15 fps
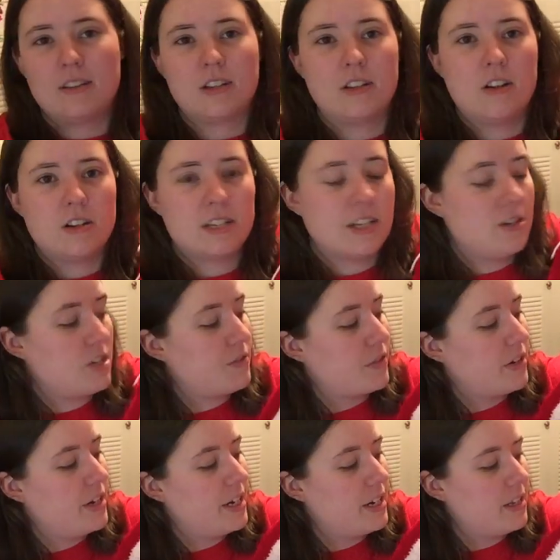the yarns I used for
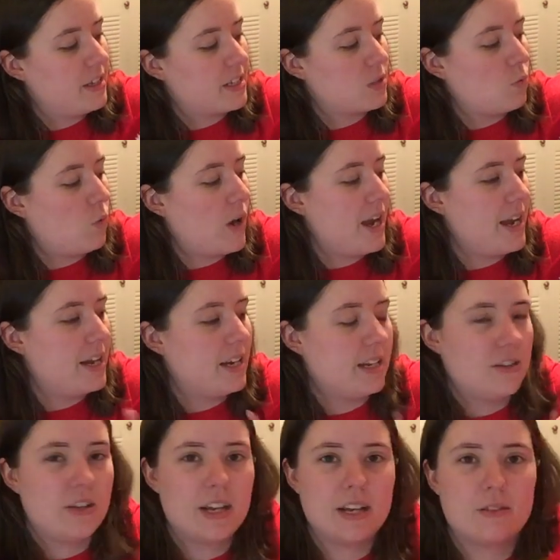it, this white, you
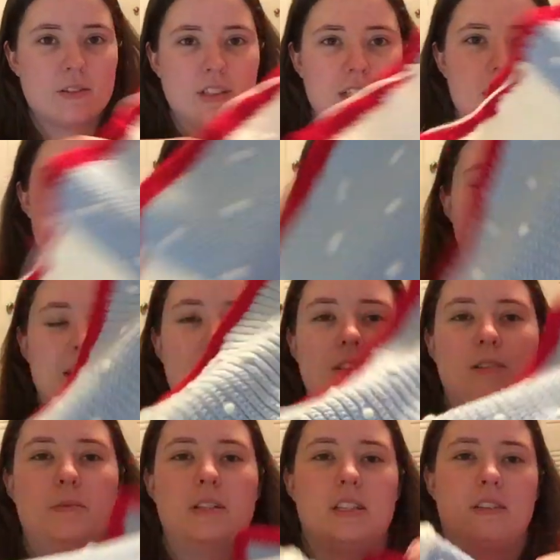can't really see it that good.
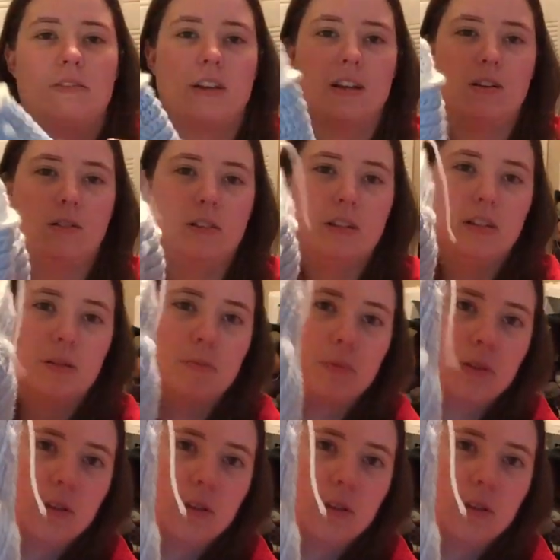Let me see if I can hold it up.